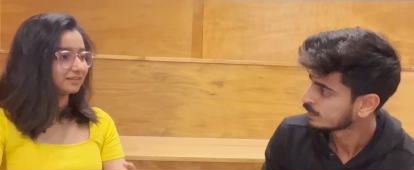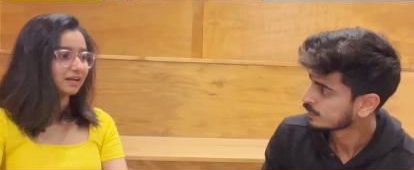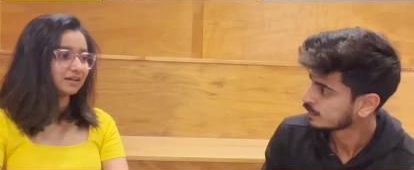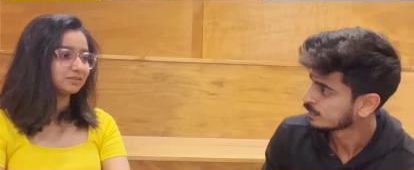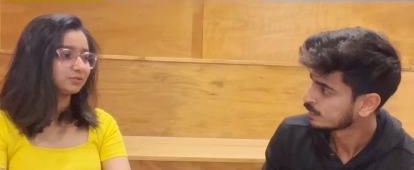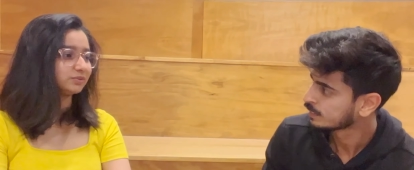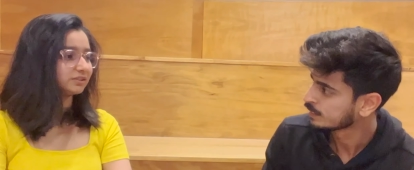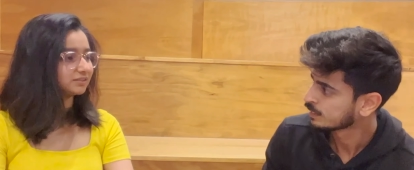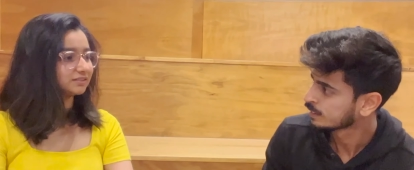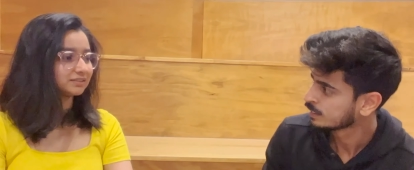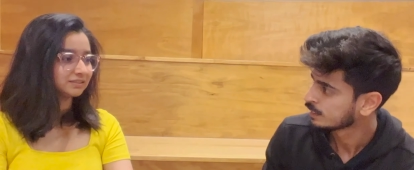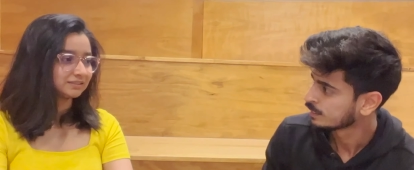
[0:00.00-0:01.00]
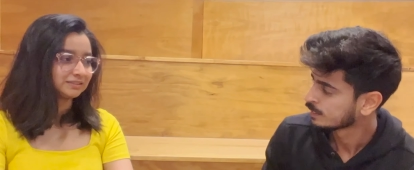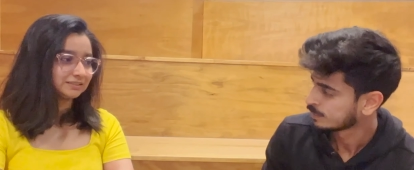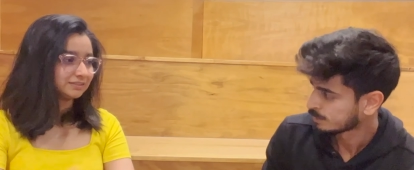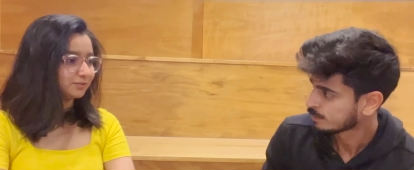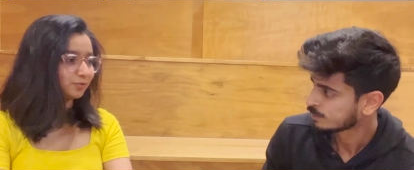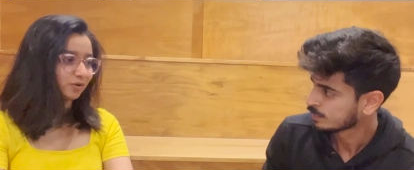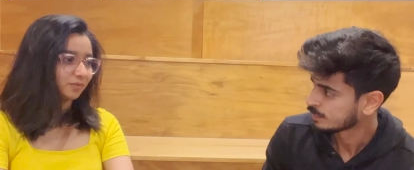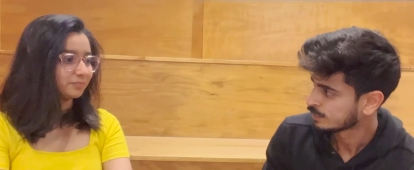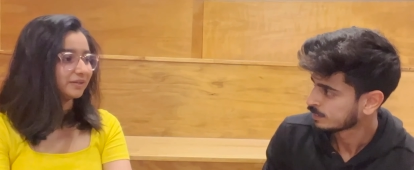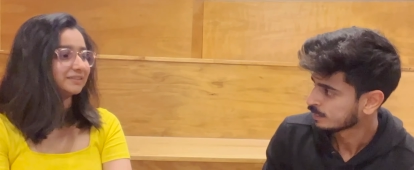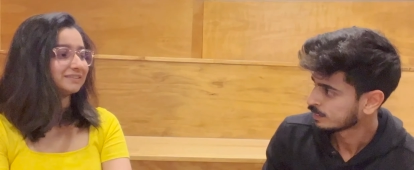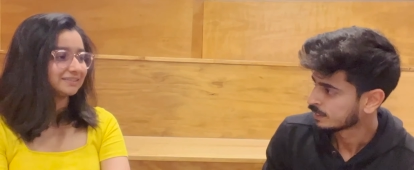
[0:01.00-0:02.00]
Speaker 1: the last 2 years, no
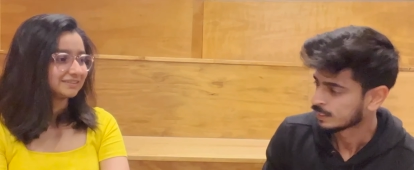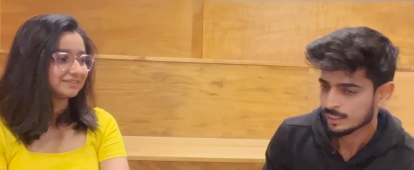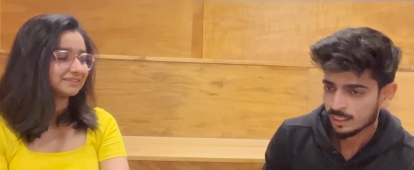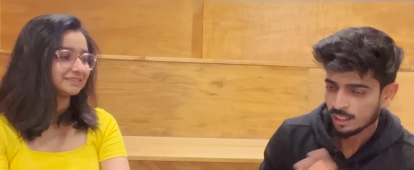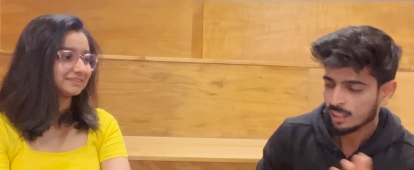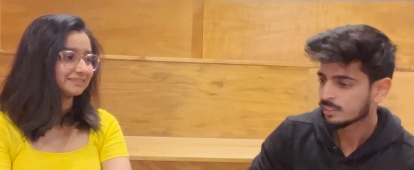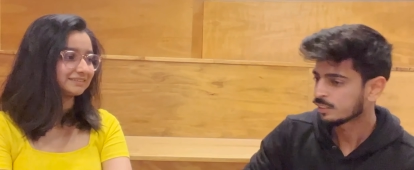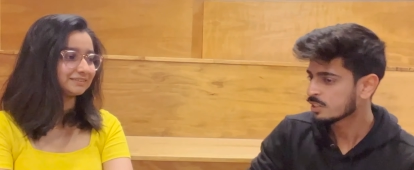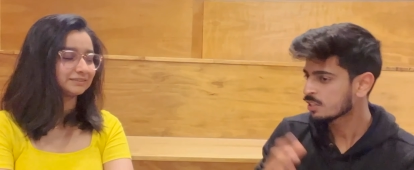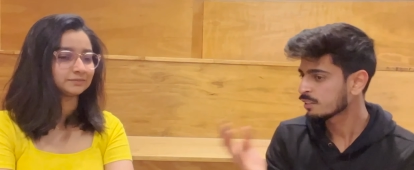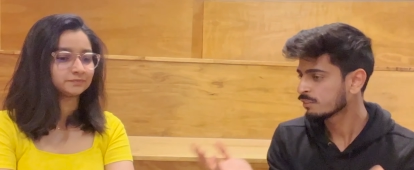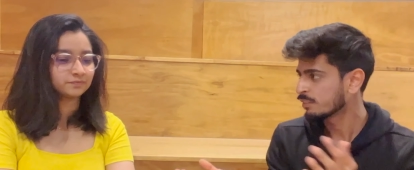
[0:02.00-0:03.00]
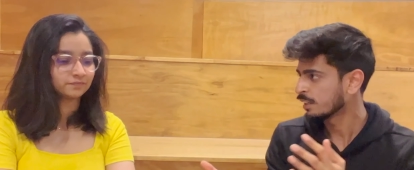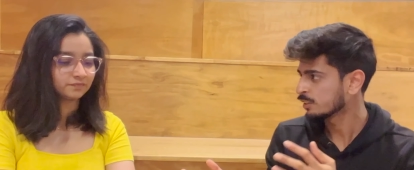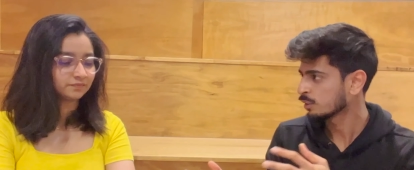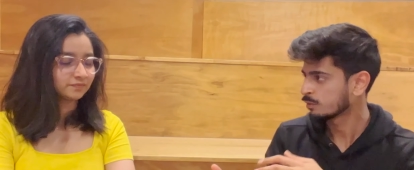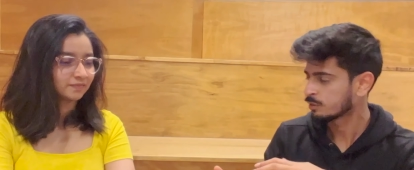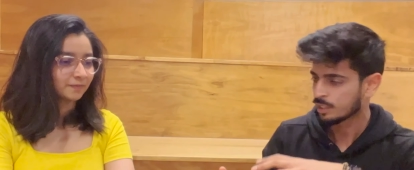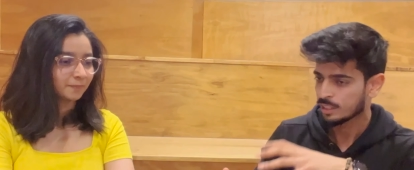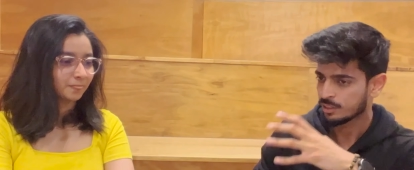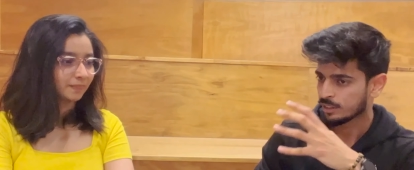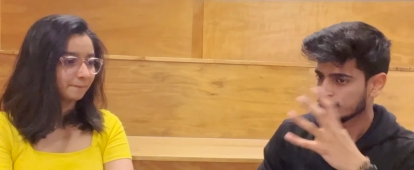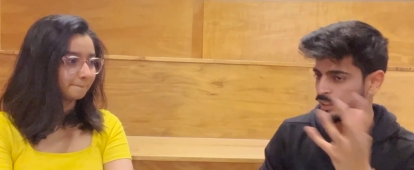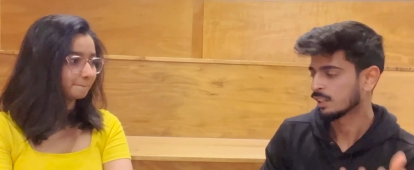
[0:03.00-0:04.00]
complaints.
Speaker 2: The transition phase of
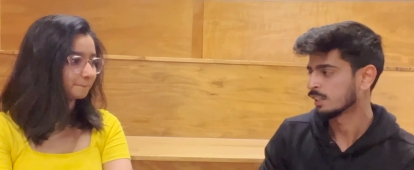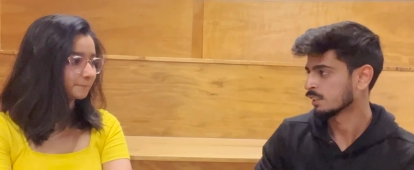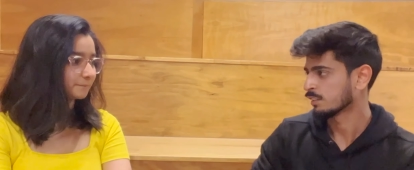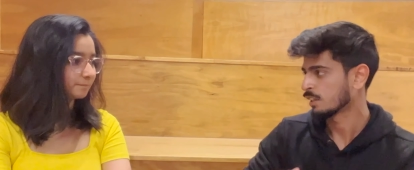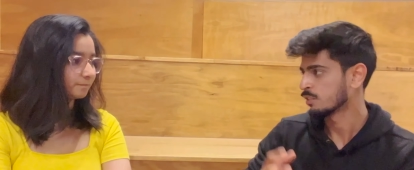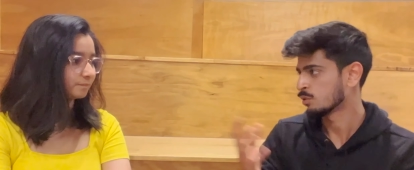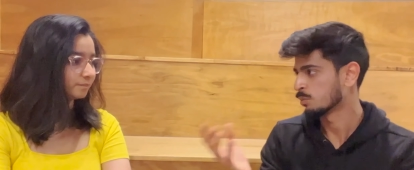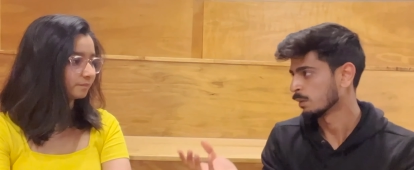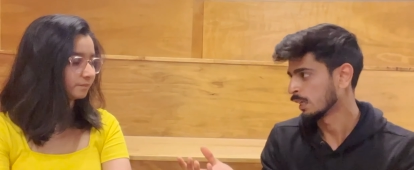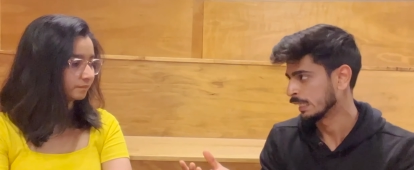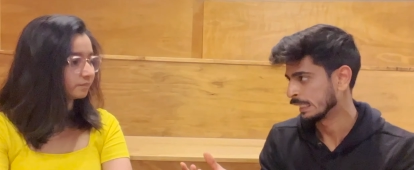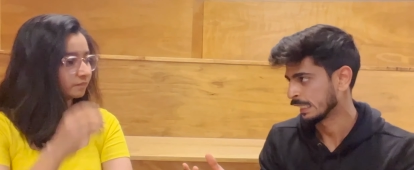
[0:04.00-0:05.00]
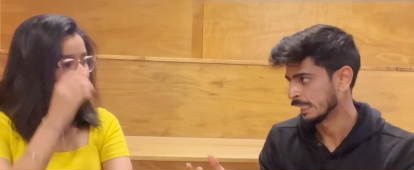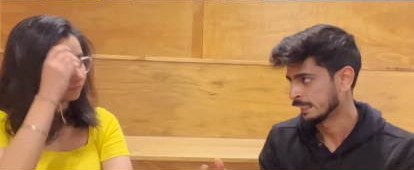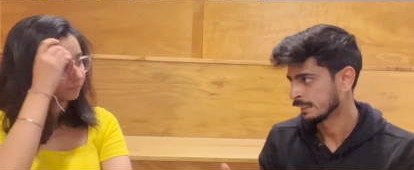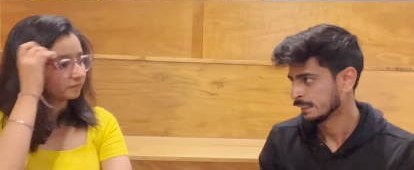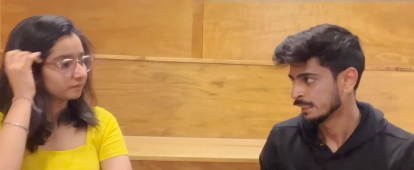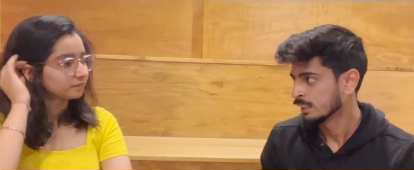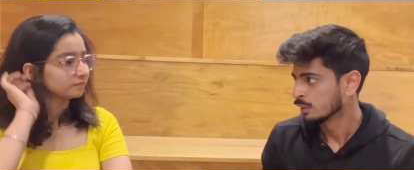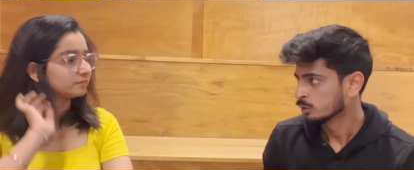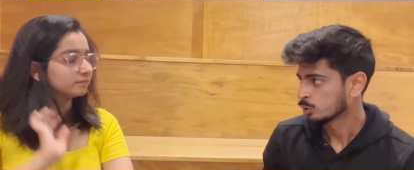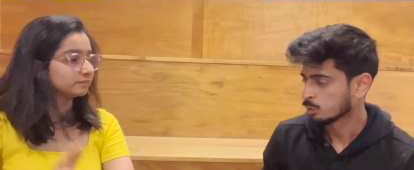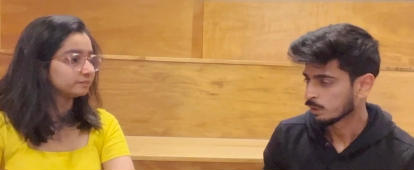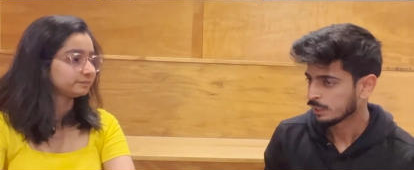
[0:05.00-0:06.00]
changing the data science to marketing.
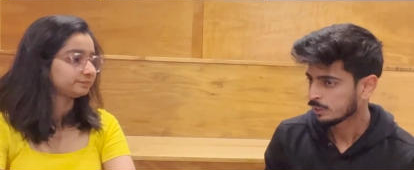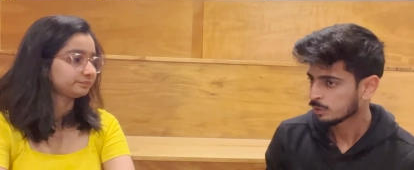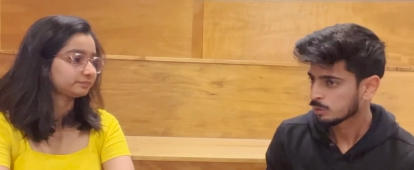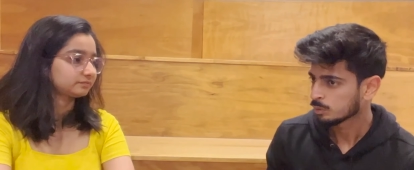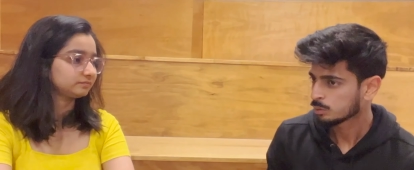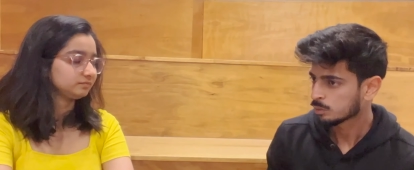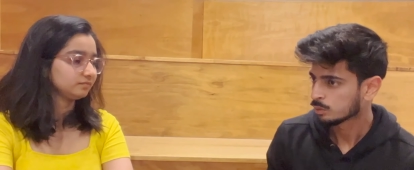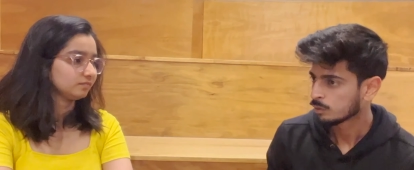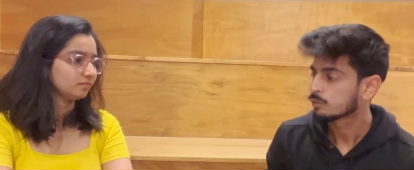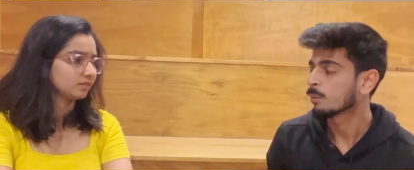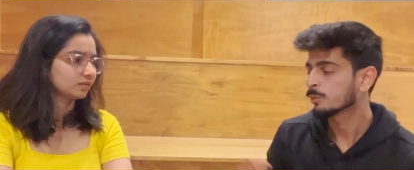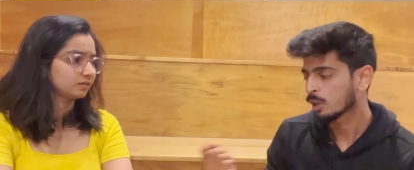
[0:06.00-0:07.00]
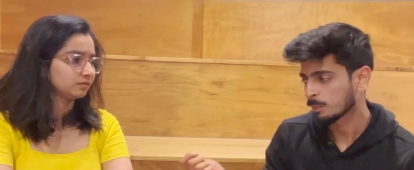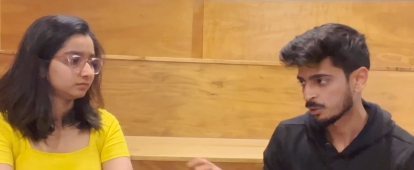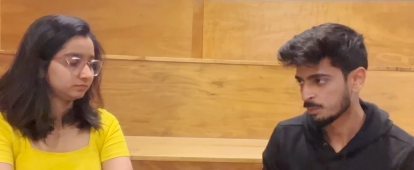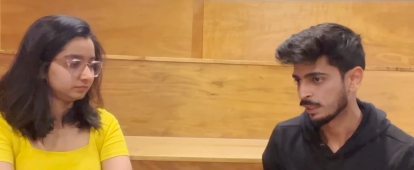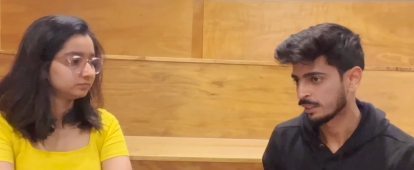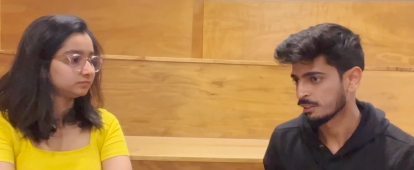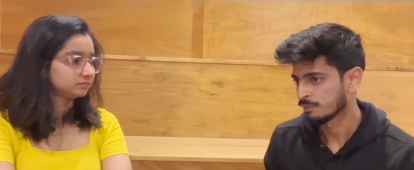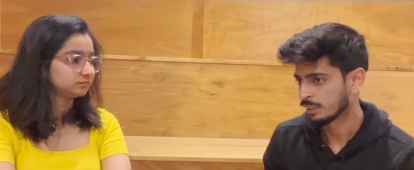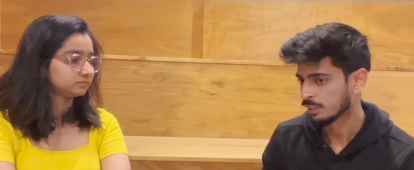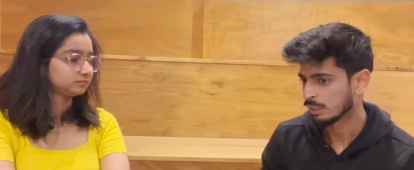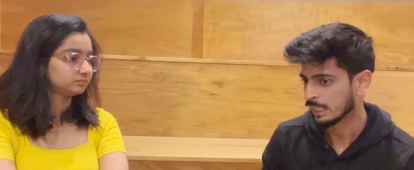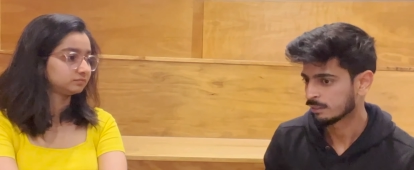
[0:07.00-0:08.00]
So were you, from your perspective, were
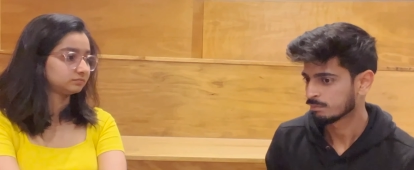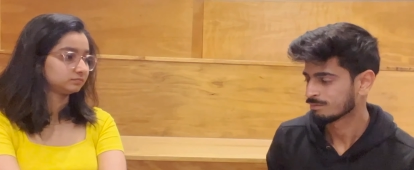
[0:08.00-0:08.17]
you like